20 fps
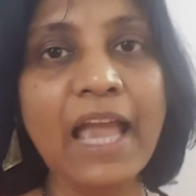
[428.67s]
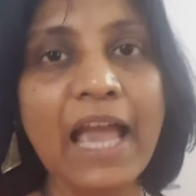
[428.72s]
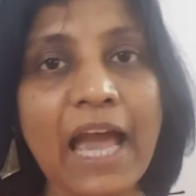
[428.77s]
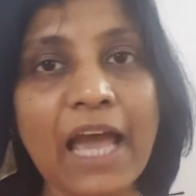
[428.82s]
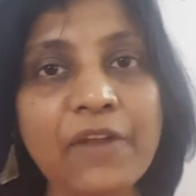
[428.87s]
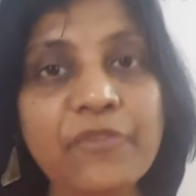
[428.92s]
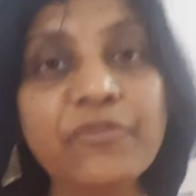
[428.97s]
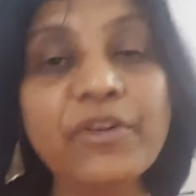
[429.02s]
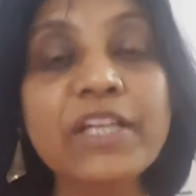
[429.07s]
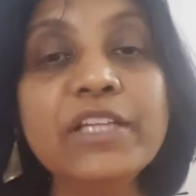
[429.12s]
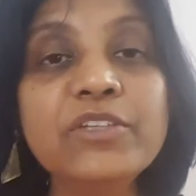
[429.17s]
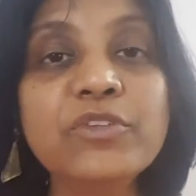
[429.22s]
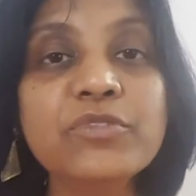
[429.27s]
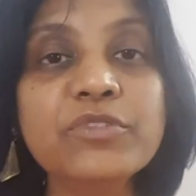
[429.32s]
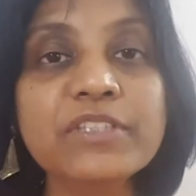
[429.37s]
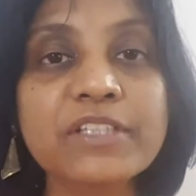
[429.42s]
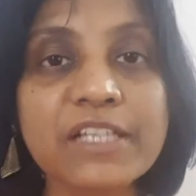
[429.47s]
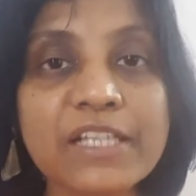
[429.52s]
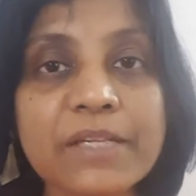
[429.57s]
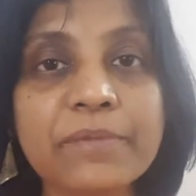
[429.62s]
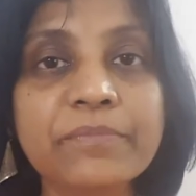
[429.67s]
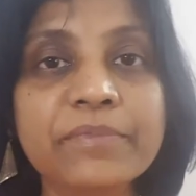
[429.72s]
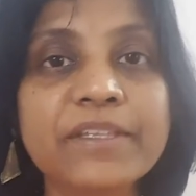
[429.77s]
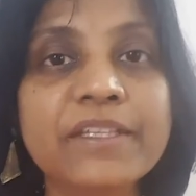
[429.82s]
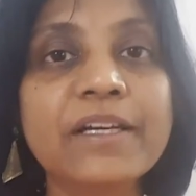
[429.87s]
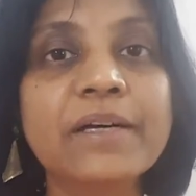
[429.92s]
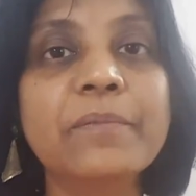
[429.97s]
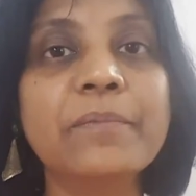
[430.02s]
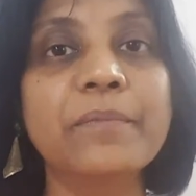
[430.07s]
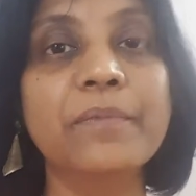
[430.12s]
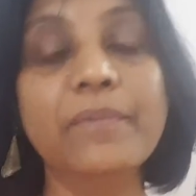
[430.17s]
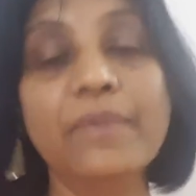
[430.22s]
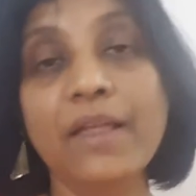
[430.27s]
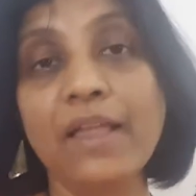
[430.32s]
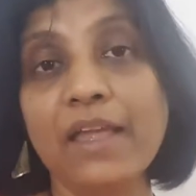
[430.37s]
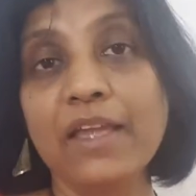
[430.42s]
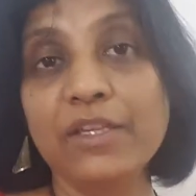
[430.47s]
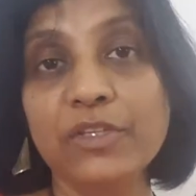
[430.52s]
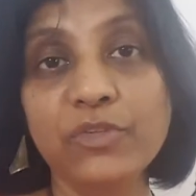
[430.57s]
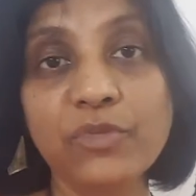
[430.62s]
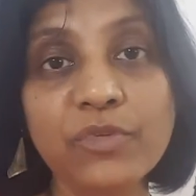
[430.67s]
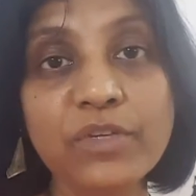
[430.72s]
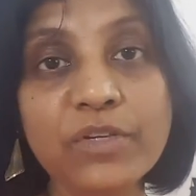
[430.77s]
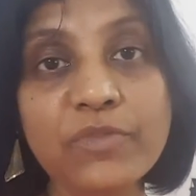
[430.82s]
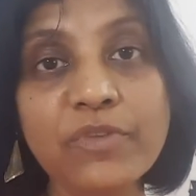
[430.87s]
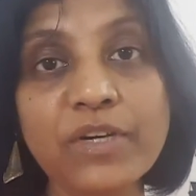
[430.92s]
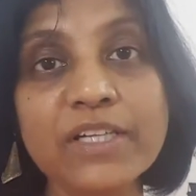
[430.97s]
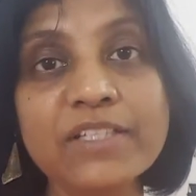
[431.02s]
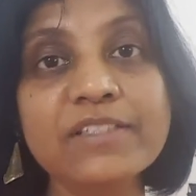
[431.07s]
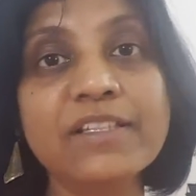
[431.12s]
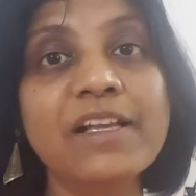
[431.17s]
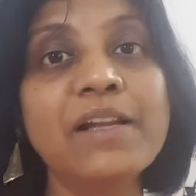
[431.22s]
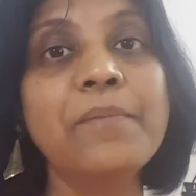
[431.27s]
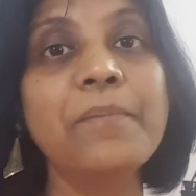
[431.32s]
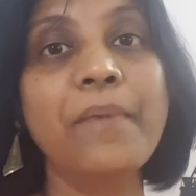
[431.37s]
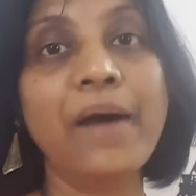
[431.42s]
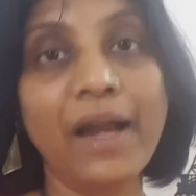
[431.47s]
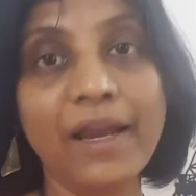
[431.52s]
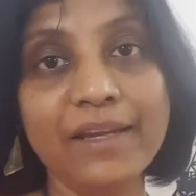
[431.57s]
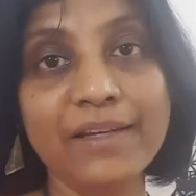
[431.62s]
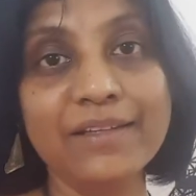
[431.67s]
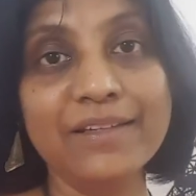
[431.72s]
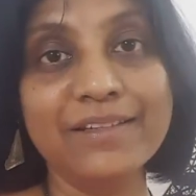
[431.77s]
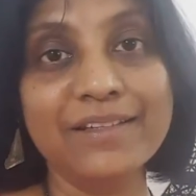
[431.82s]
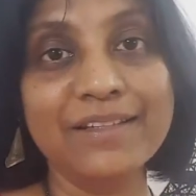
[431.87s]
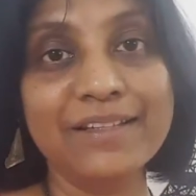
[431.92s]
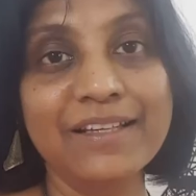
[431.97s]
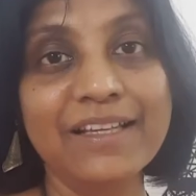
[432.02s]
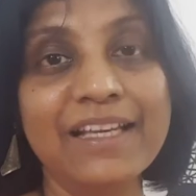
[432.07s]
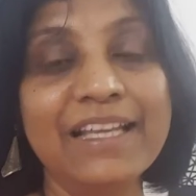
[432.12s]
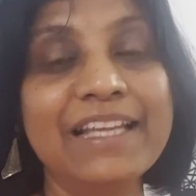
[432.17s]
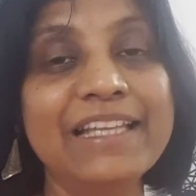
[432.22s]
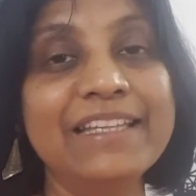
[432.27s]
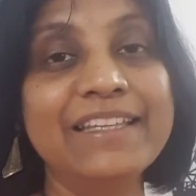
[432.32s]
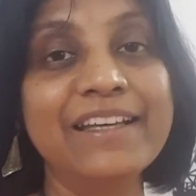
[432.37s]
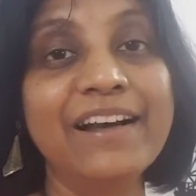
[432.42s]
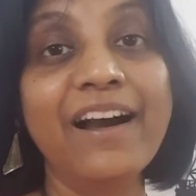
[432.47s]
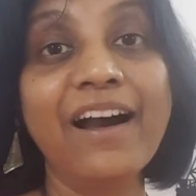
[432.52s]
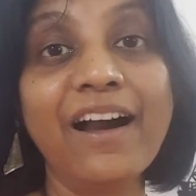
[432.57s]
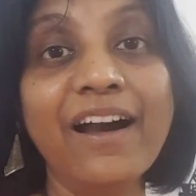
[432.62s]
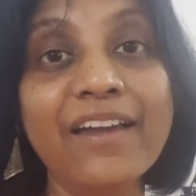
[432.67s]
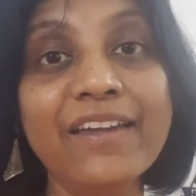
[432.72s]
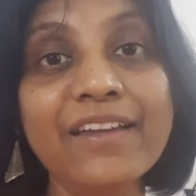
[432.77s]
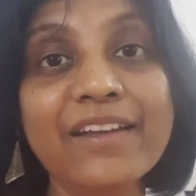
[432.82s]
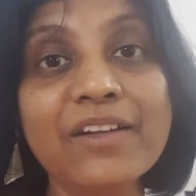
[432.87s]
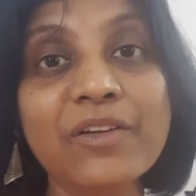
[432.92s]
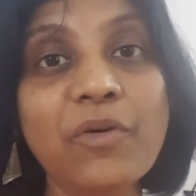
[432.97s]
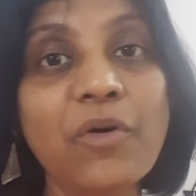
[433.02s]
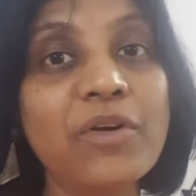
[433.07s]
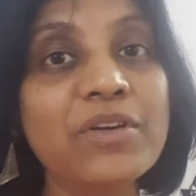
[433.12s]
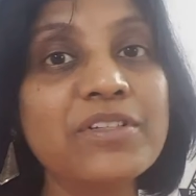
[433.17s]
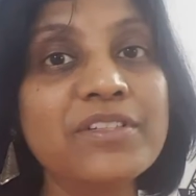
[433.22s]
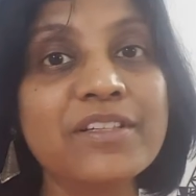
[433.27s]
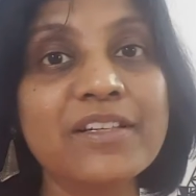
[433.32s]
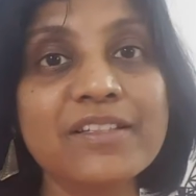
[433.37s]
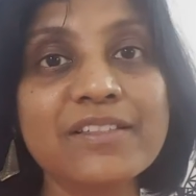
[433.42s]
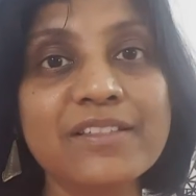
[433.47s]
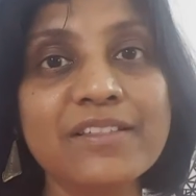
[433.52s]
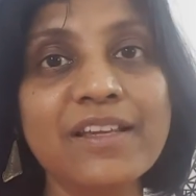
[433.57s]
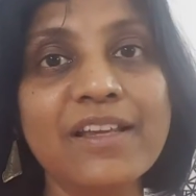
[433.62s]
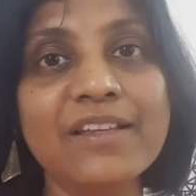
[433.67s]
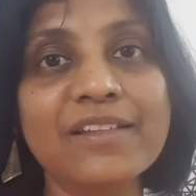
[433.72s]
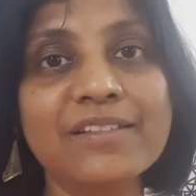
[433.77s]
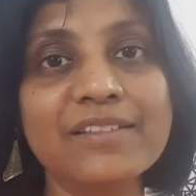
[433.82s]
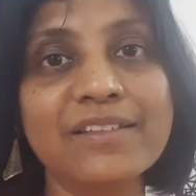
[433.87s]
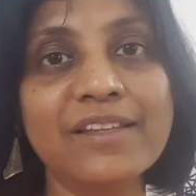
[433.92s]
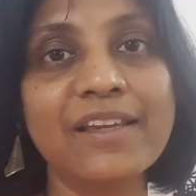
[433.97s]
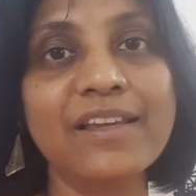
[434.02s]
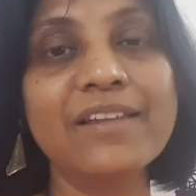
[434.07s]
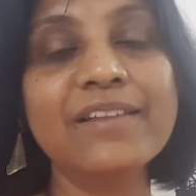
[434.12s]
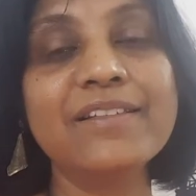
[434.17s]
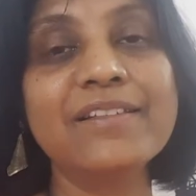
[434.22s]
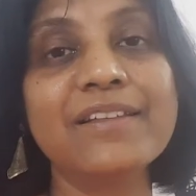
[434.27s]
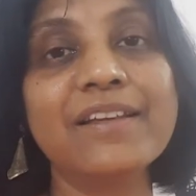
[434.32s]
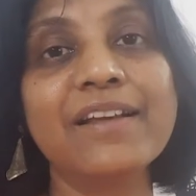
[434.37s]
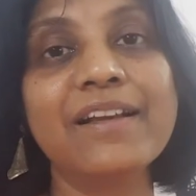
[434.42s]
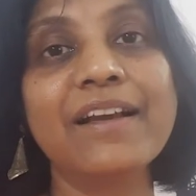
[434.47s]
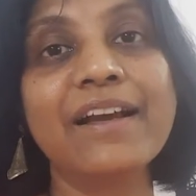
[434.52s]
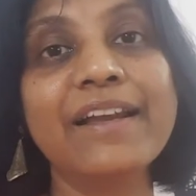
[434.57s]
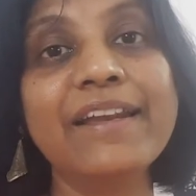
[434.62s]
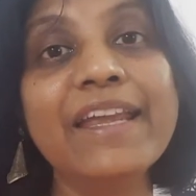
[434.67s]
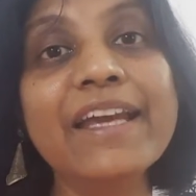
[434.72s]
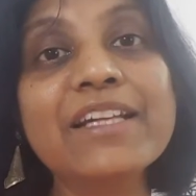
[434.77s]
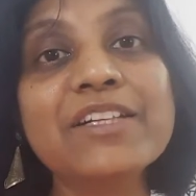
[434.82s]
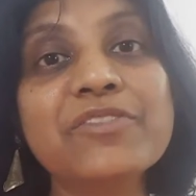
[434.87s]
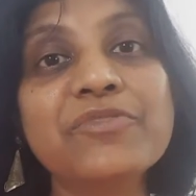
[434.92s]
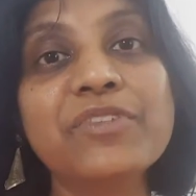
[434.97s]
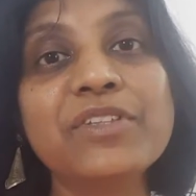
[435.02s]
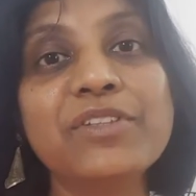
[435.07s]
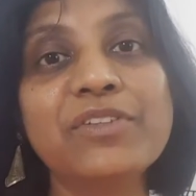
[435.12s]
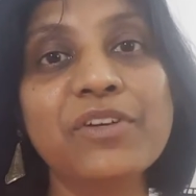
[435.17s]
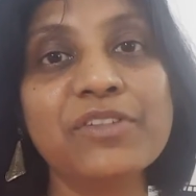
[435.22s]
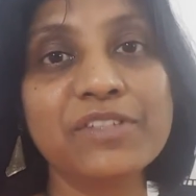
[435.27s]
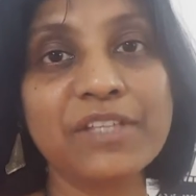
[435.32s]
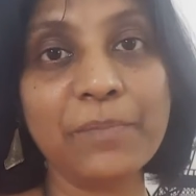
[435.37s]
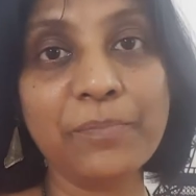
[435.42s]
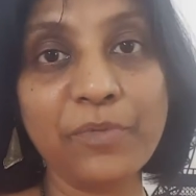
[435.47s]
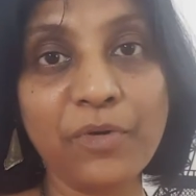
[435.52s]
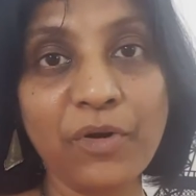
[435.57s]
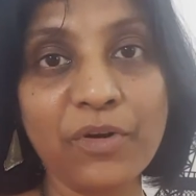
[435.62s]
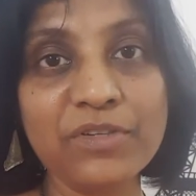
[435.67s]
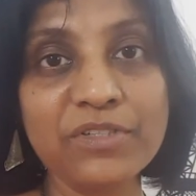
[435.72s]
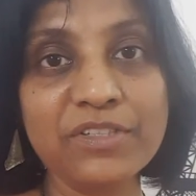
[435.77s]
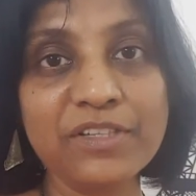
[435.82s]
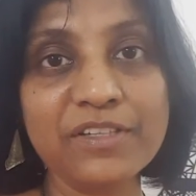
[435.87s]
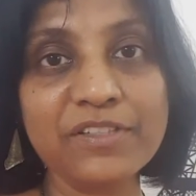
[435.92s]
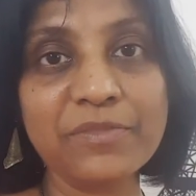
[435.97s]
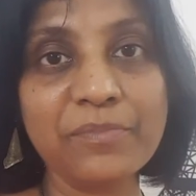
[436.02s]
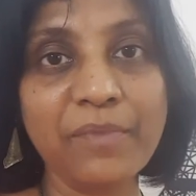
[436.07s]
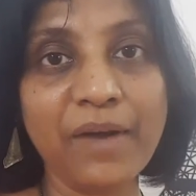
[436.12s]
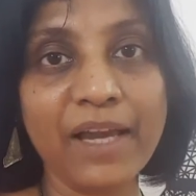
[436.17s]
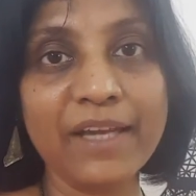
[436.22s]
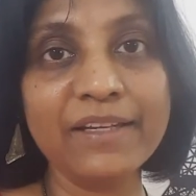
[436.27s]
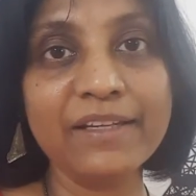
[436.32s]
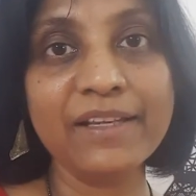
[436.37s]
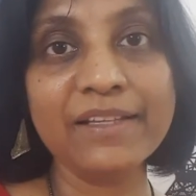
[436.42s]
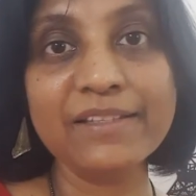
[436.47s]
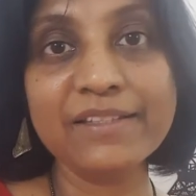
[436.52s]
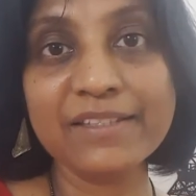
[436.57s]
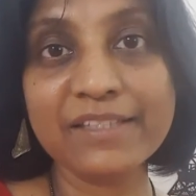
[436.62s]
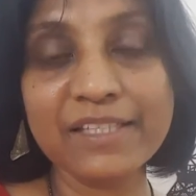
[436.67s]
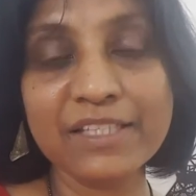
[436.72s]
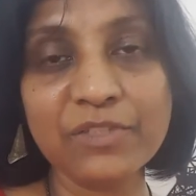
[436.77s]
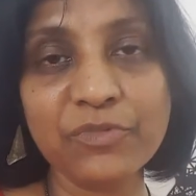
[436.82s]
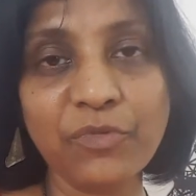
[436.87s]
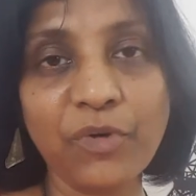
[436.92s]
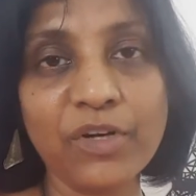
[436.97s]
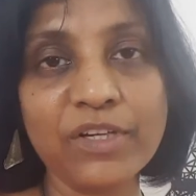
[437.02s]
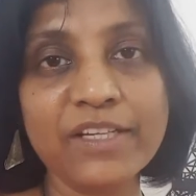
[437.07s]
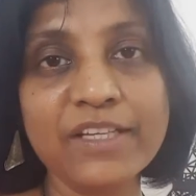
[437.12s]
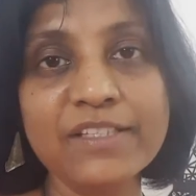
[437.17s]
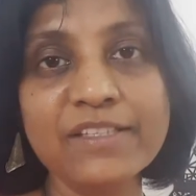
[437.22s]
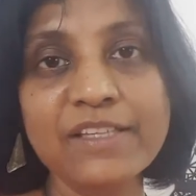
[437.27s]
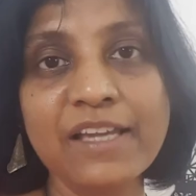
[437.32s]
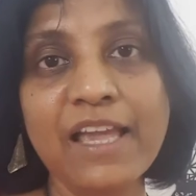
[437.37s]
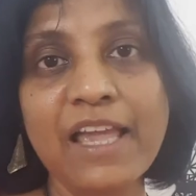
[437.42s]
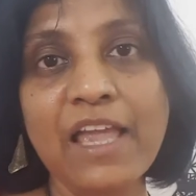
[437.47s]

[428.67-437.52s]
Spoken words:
And when you sleep, the universal mind, the higher consciousness, it connects with your subconscious mind and sees what is